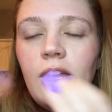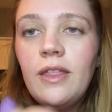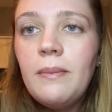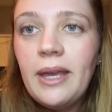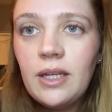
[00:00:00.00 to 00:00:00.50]

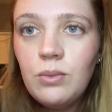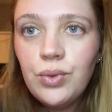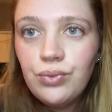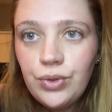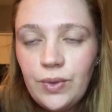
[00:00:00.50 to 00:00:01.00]
The Megan
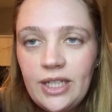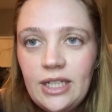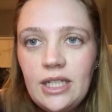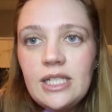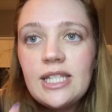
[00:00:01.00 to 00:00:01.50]

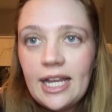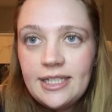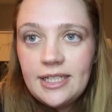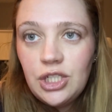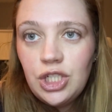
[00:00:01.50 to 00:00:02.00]
Maroney signed
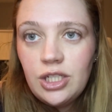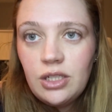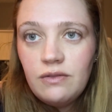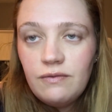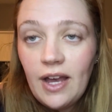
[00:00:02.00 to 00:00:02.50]

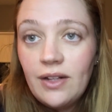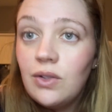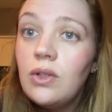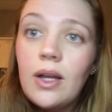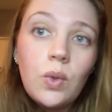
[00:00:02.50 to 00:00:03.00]
edition
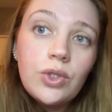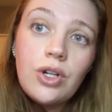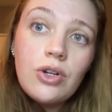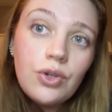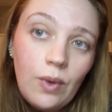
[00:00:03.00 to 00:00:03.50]
vinyl I ordered
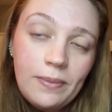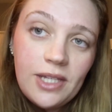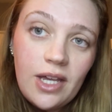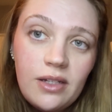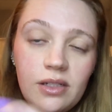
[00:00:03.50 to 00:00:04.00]
on her
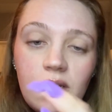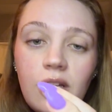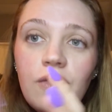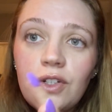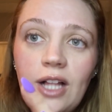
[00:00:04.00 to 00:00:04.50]
website
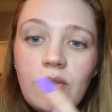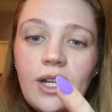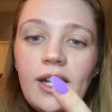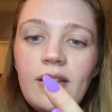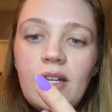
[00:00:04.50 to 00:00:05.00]
for
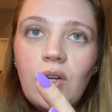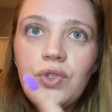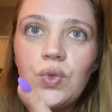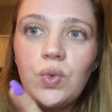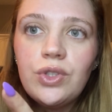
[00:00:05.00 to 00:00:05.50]
Cloud9, and then I
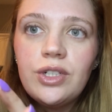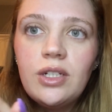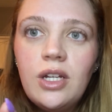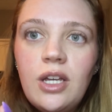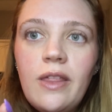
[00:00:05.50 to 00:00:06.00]
also ordered
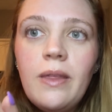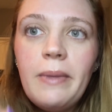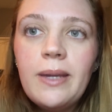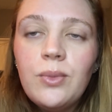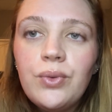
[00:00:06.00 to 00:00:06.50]
the
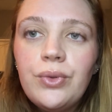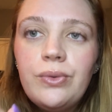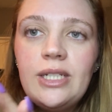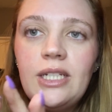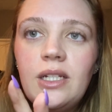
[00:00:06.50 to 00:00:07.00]
Megan
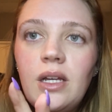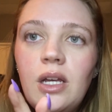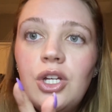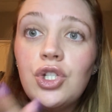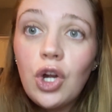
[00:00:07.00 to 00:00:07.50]
Maroney
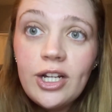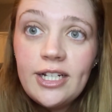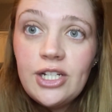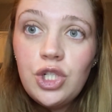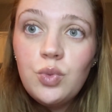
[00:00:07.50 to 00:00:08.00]
Target
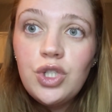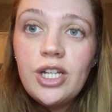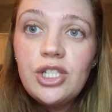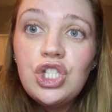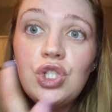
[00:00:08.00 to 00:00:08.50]
edition, which
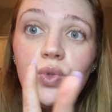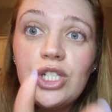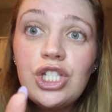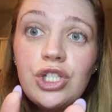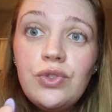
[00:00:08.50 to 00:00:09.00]
has 2
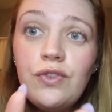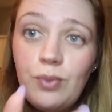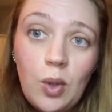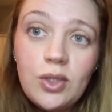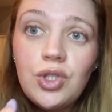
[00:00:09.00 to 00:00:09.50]
exclusive
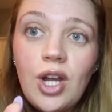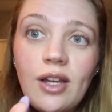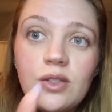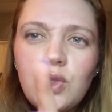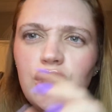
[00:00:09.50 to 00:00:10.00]
bonus
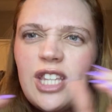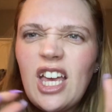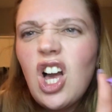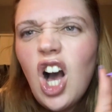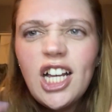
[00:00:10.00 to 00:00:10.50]
tracks, which is like a
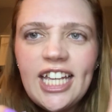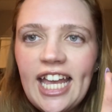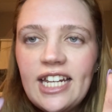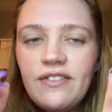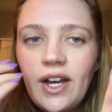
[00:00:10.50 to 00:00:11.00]
cotton
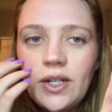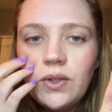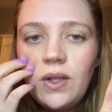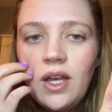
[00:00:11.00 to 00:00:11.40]
candy vinyl.